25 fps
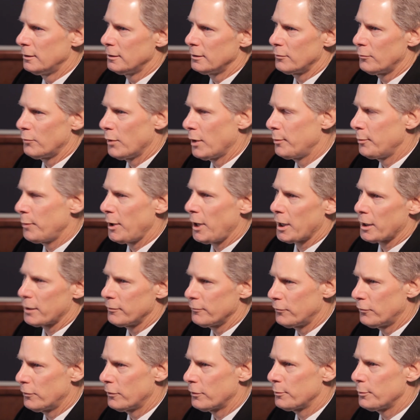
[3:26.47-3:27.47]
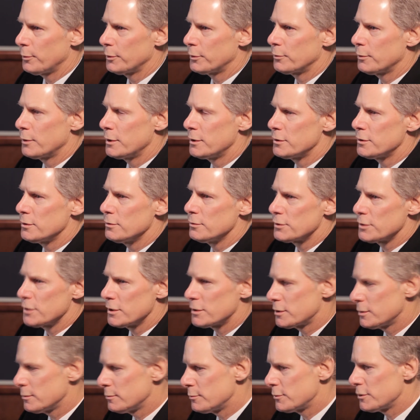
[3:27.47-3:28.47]
run back and forth between two
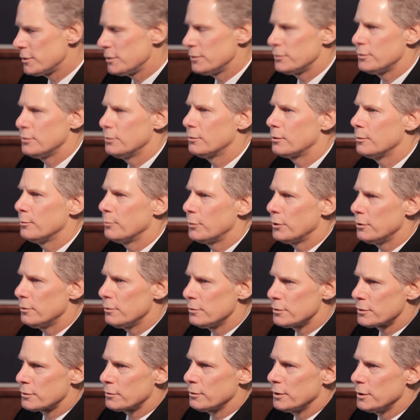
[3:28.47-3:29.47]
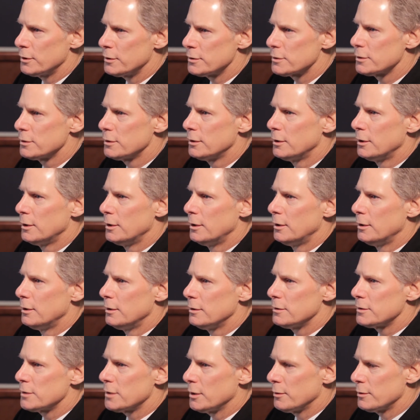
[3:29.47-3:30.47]
systems and two computer screens.
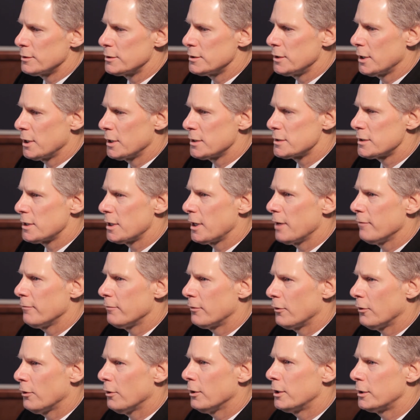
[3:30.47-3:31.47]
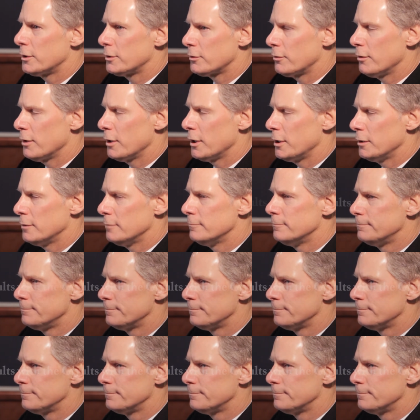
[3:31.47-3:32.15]
So it's nice to have it all integrated.